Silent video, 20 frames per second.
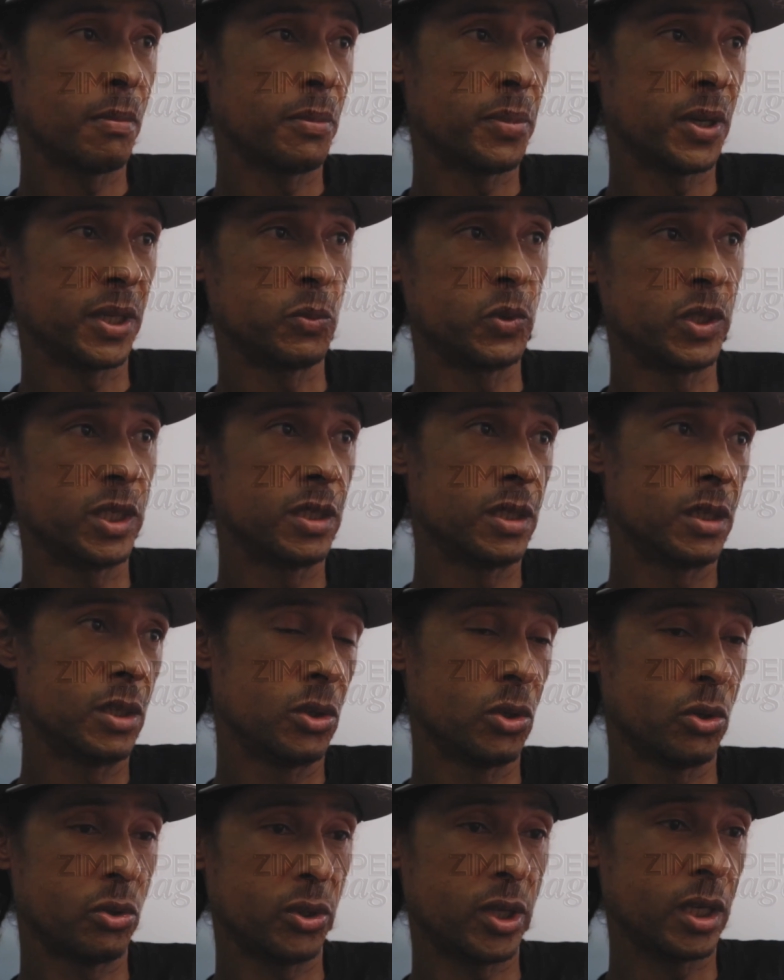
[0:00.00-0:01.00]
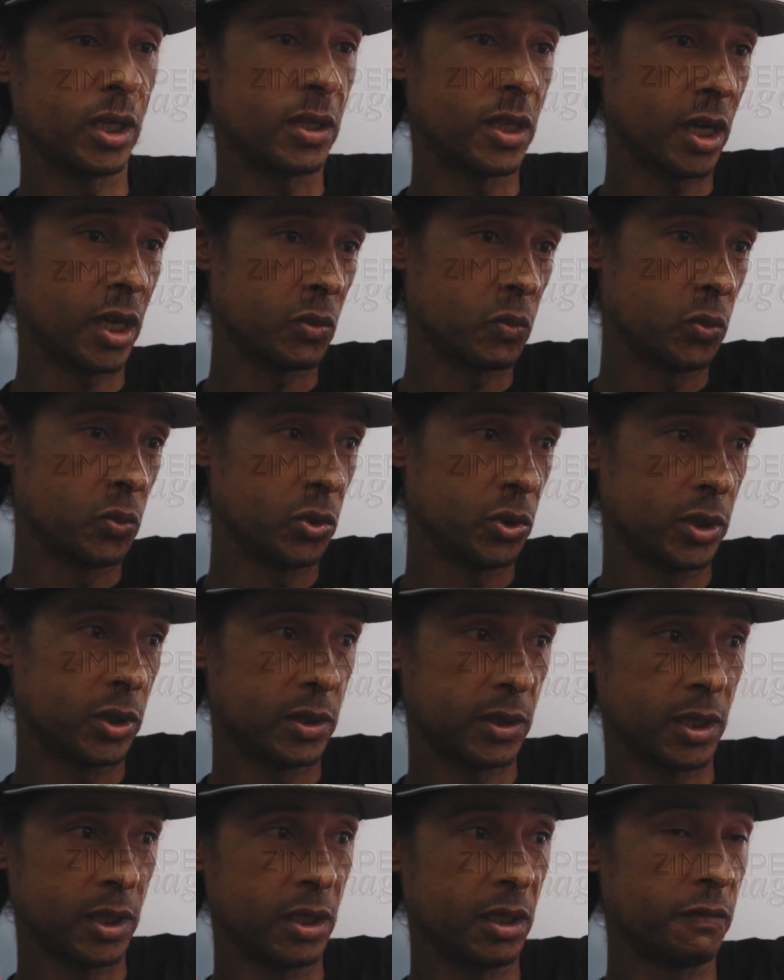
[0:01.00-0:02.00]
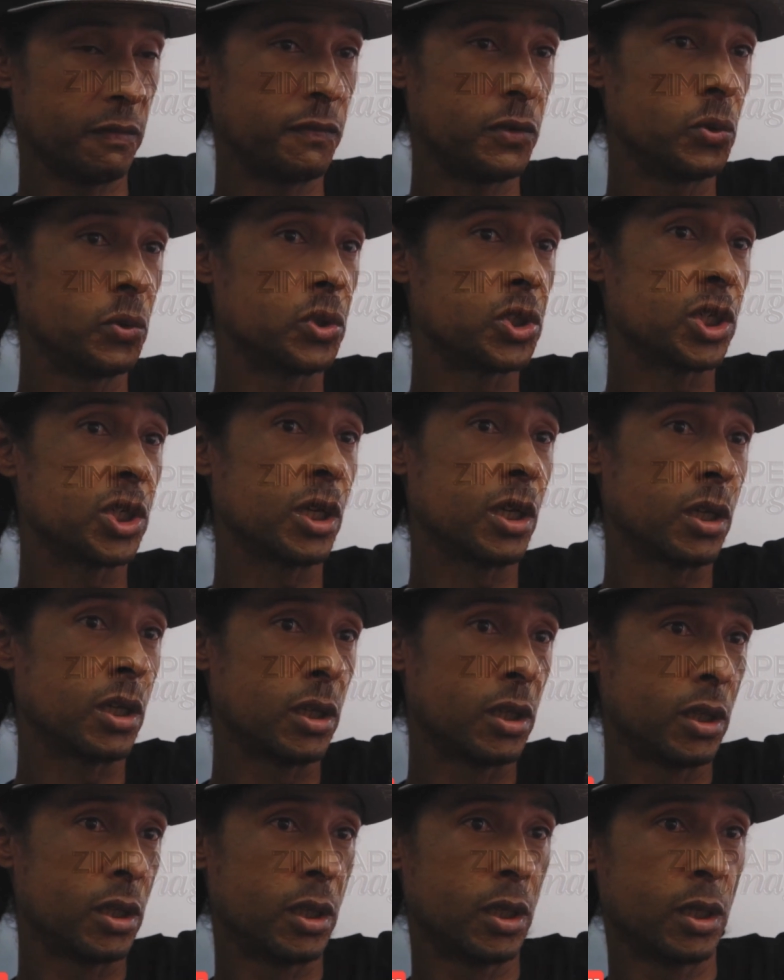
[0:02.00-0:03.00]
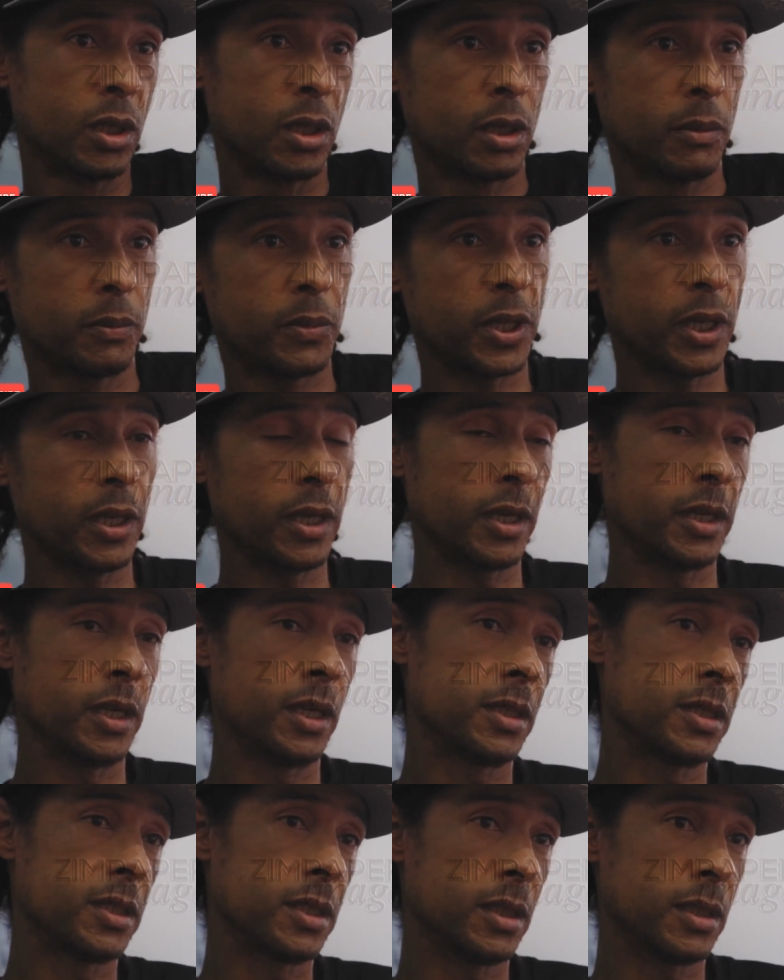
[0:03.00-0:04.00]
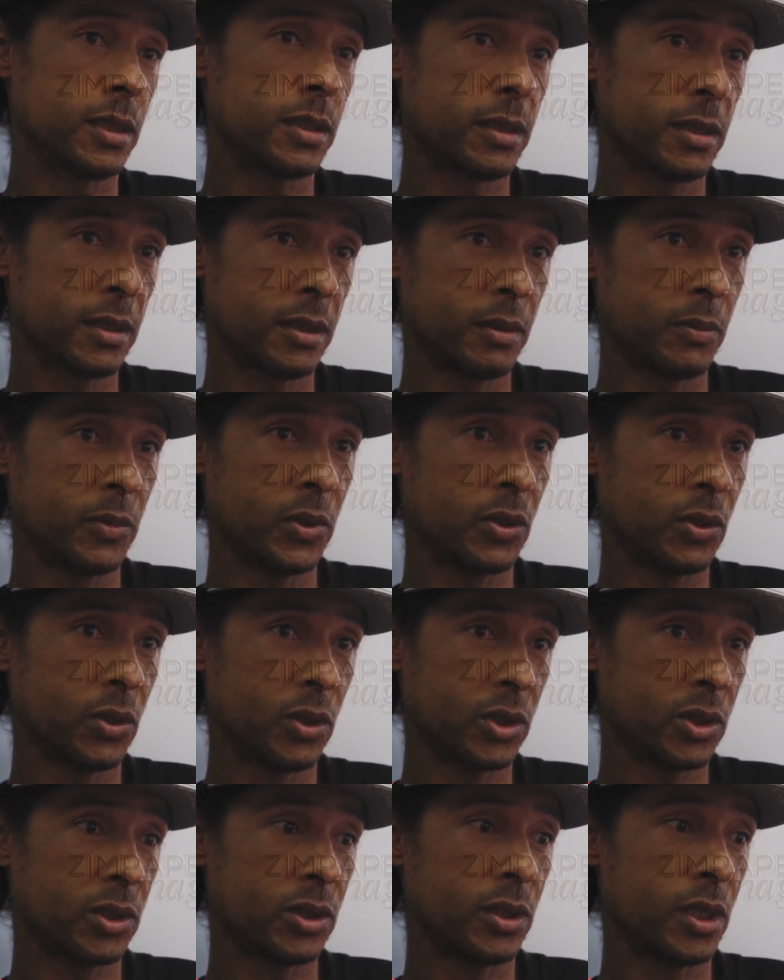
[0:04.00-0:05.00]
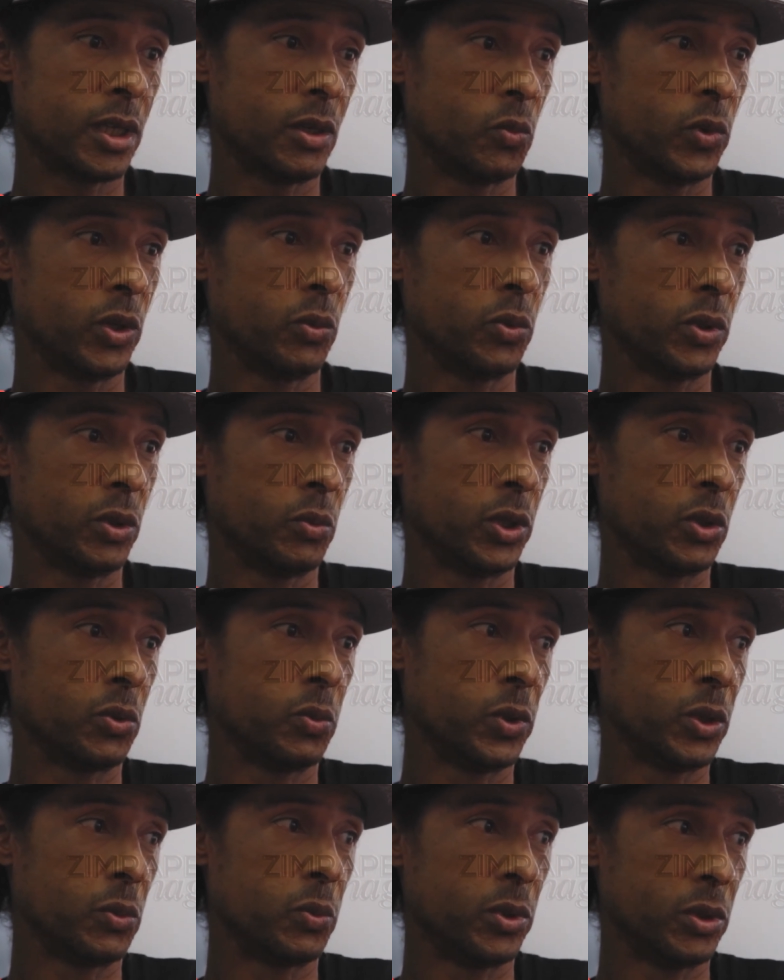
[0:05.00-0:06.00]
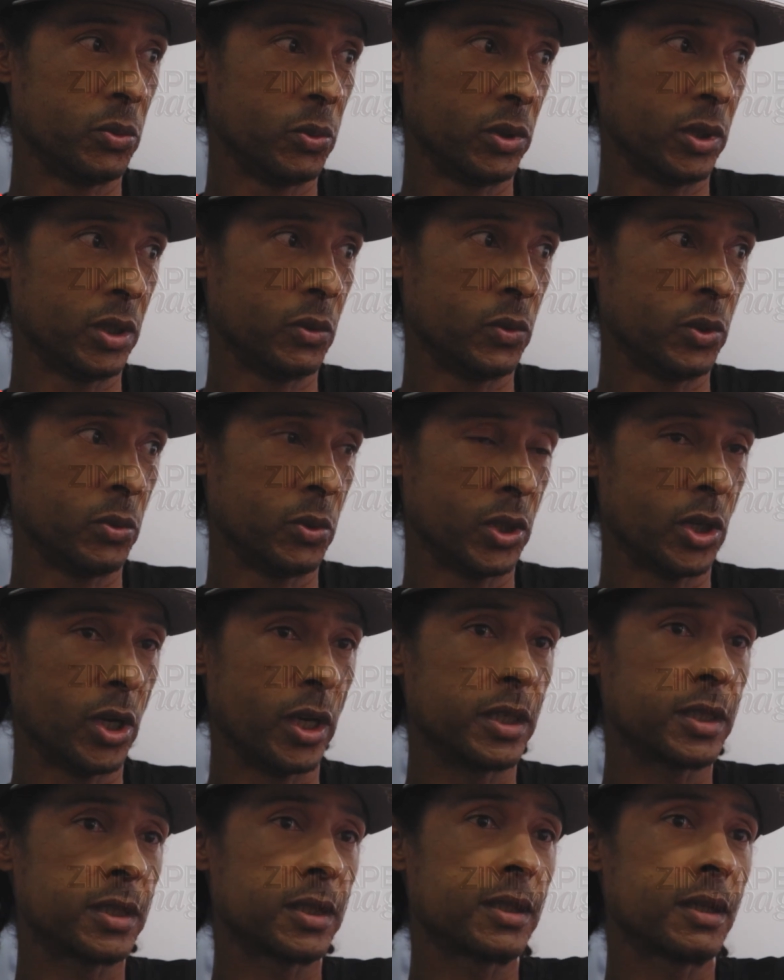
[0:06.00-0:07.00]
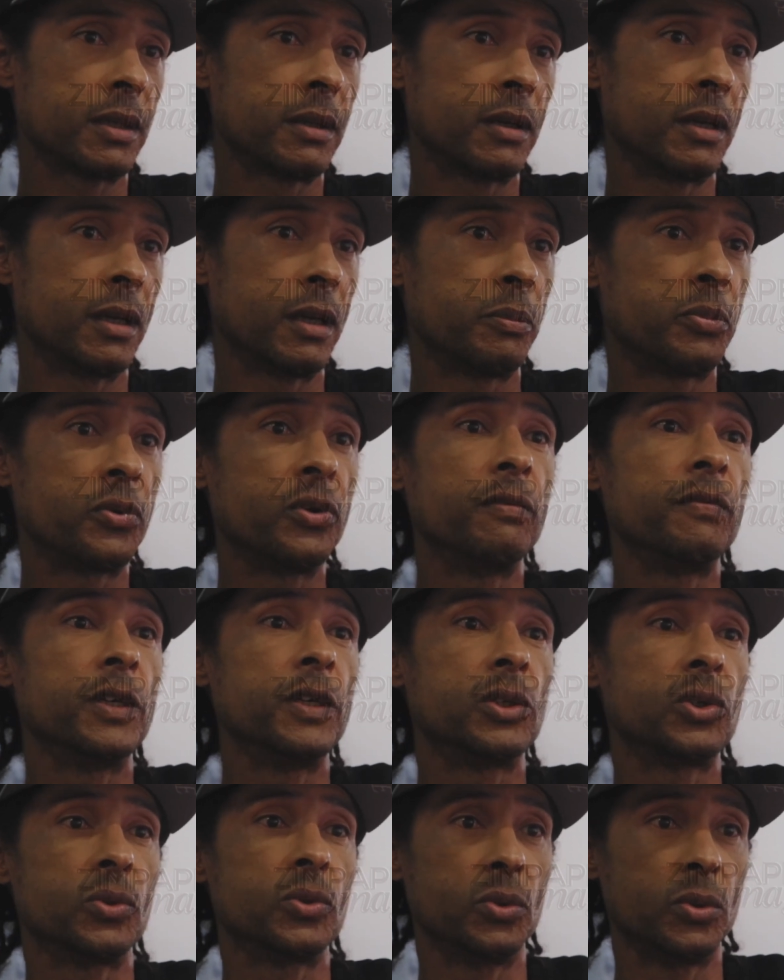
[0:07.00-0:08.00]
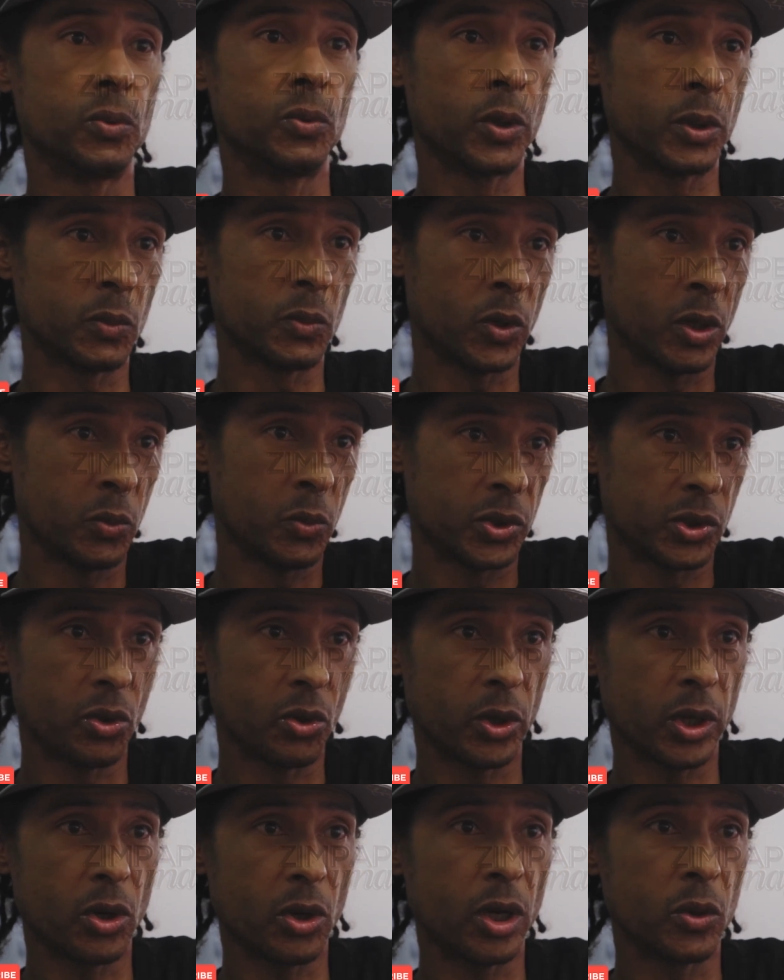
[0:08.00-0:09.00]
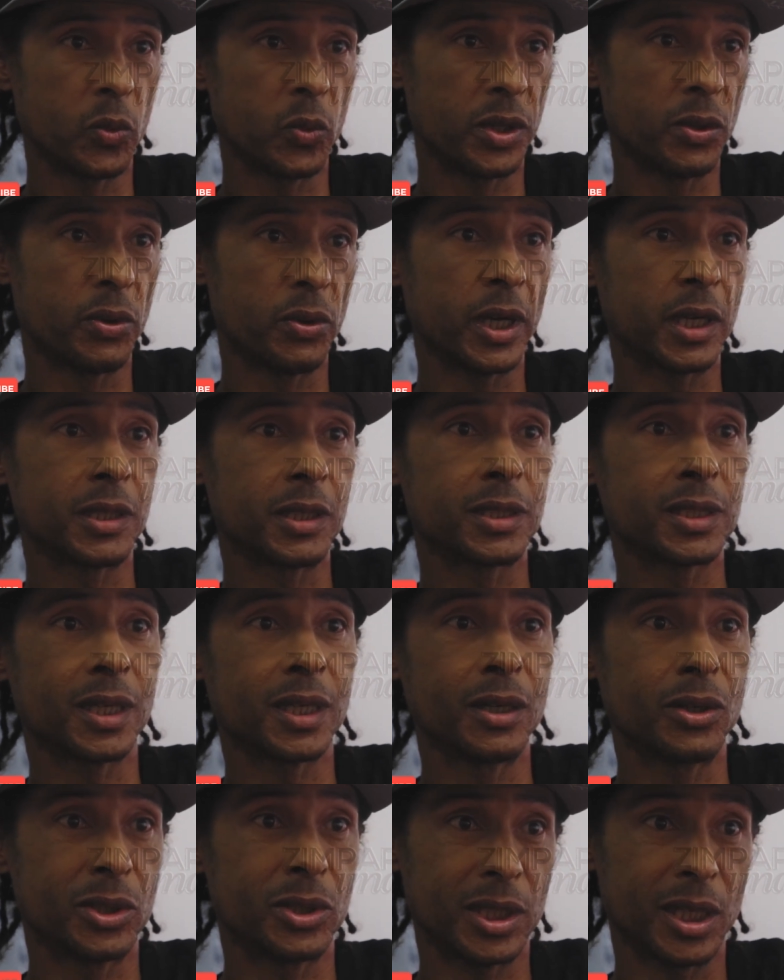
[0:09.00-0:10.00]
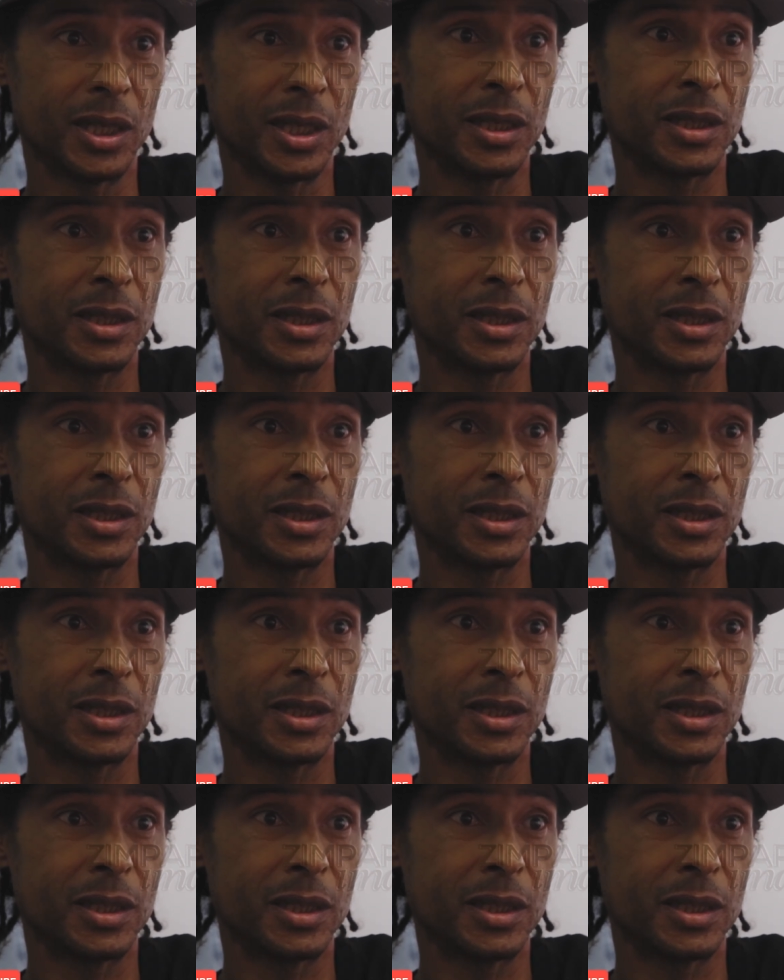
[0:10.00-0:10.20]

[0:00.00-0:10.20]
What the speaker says: But we didn't know that would, in the future, play against us, because then we were not privy to what was going on with the record sales